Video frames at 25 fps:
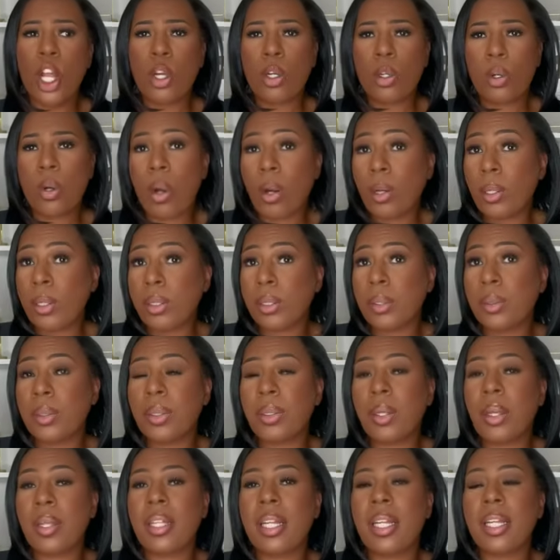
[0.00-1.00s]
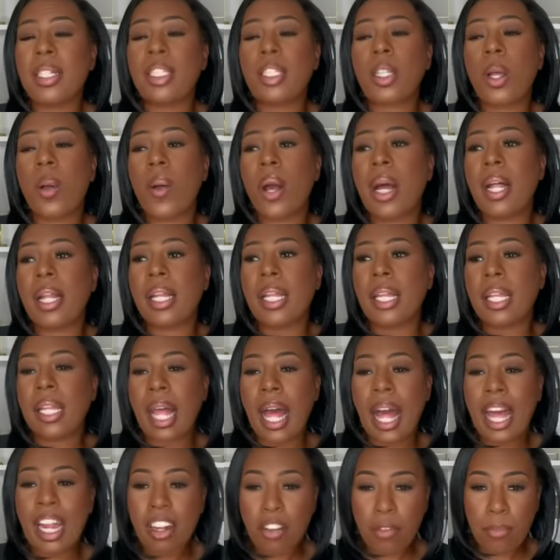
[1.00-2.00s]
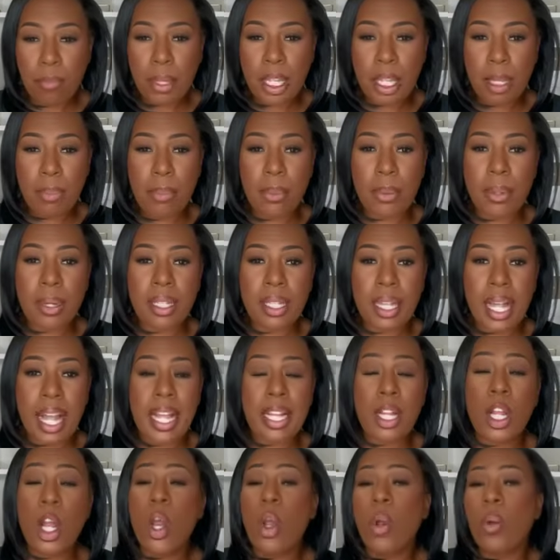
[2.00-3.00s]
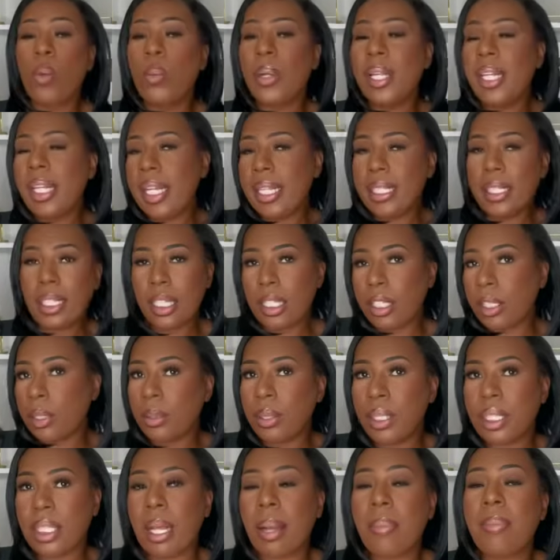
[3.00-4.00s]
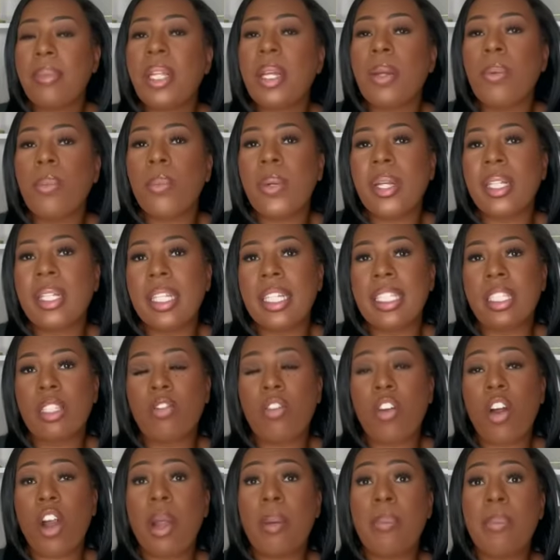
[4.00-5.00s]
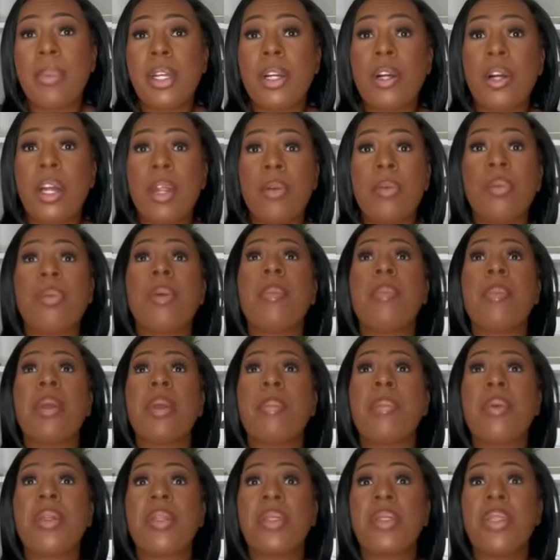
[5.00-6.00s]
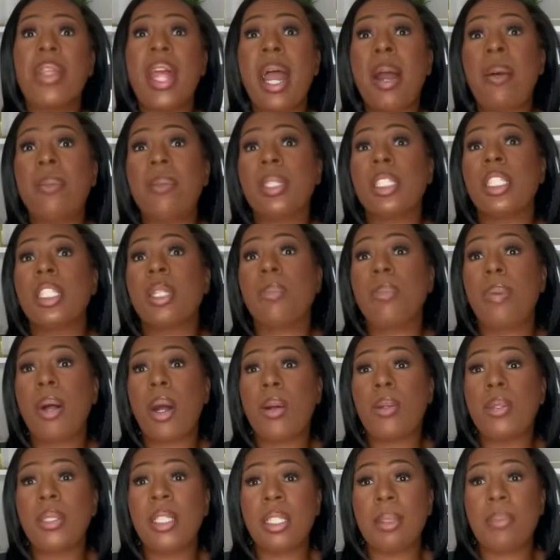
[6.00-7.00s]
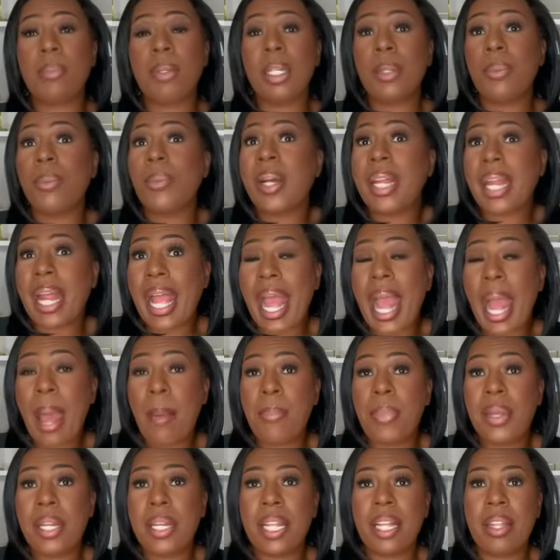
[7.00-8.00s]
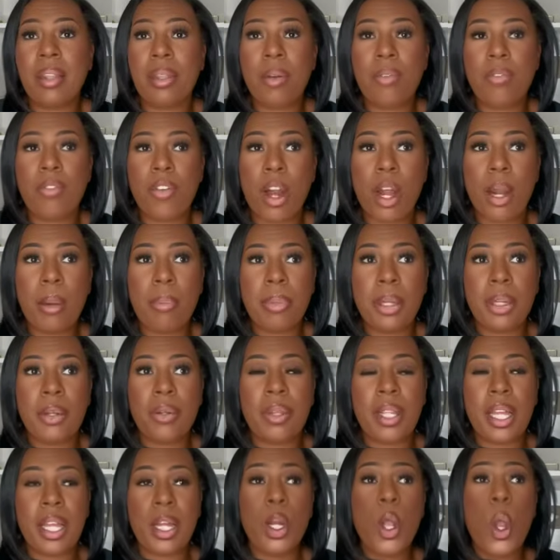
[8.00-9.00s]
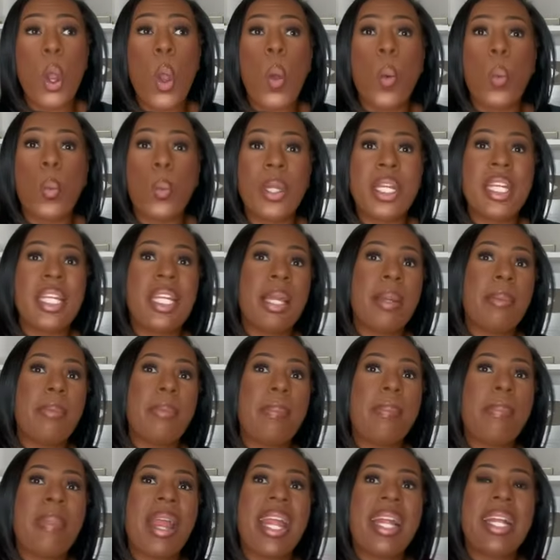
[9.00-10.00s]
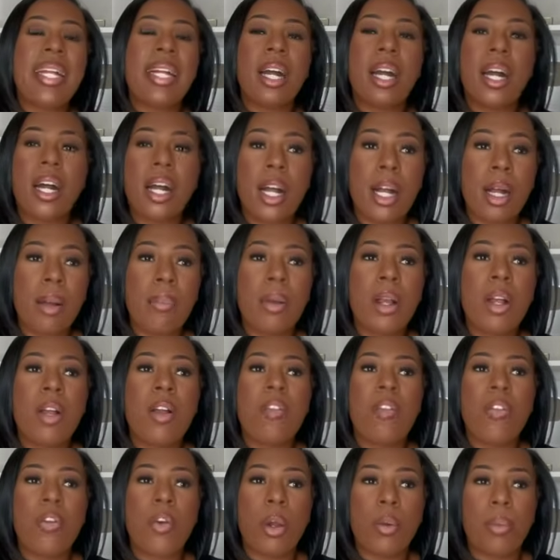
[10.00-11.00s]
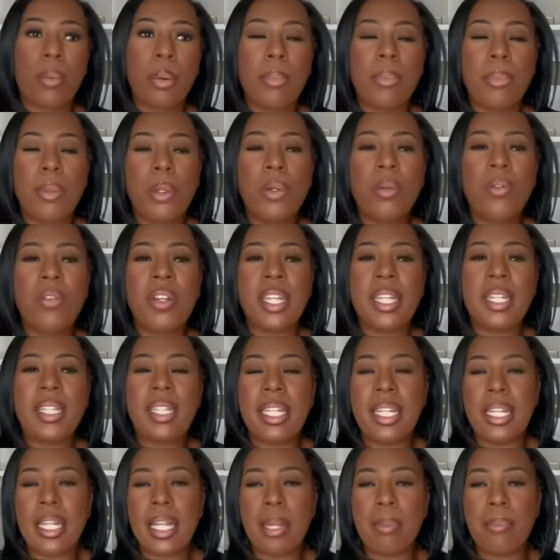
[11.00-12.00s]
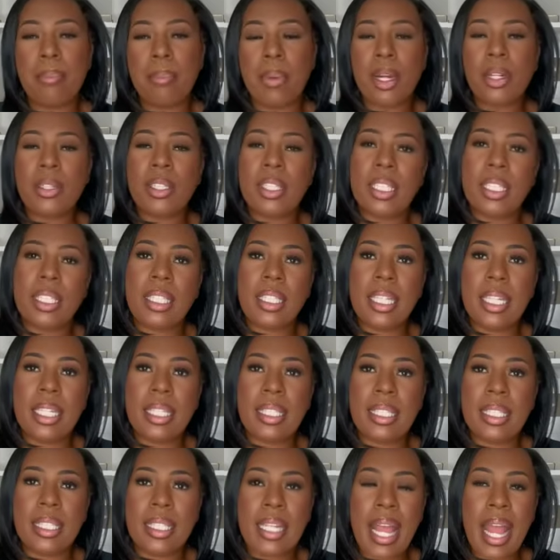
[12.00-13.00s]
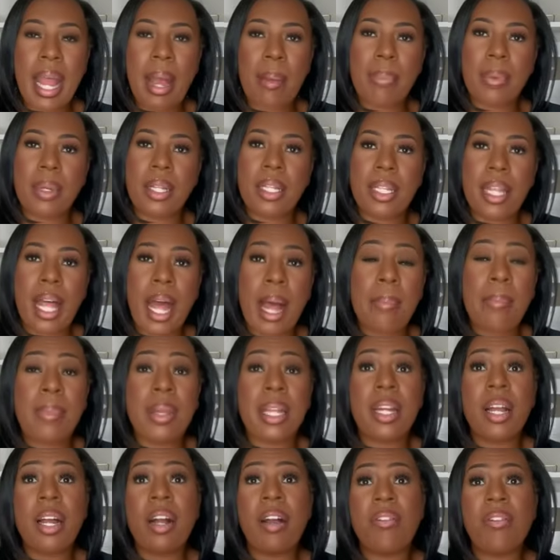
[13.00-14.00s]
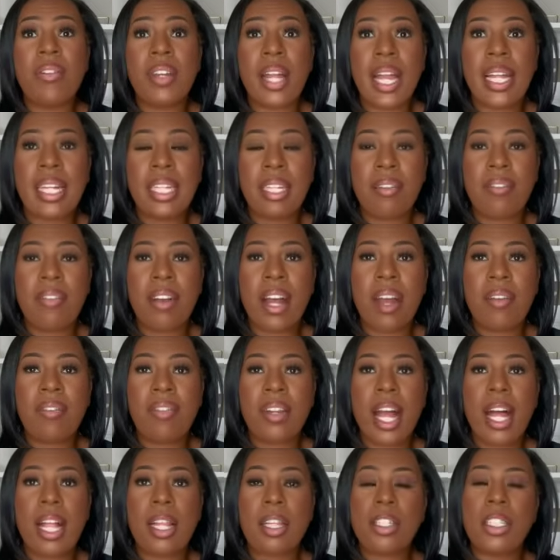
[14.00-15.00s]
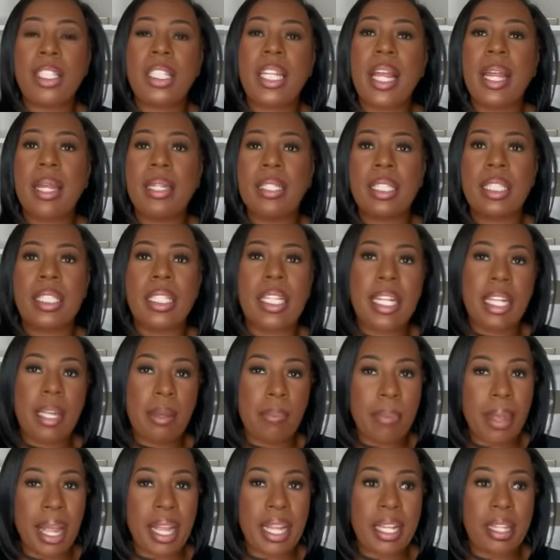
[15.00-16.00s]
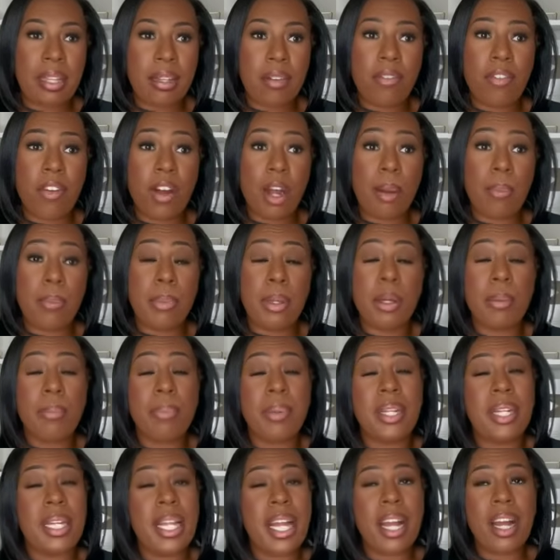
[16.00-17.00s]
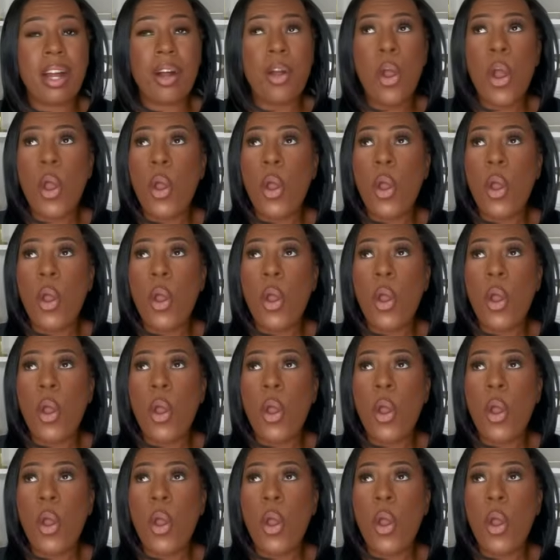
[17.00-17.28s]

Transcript: Kroger's was on there. So a lot of people are like, we need to do something with this Farm Bill. And remember, that was supposed to be what happened in the Farm Bill, that we can make up for removing the emergency SNAP allotment of ninety-five dollars and sneak it back in the Farm Bill. But now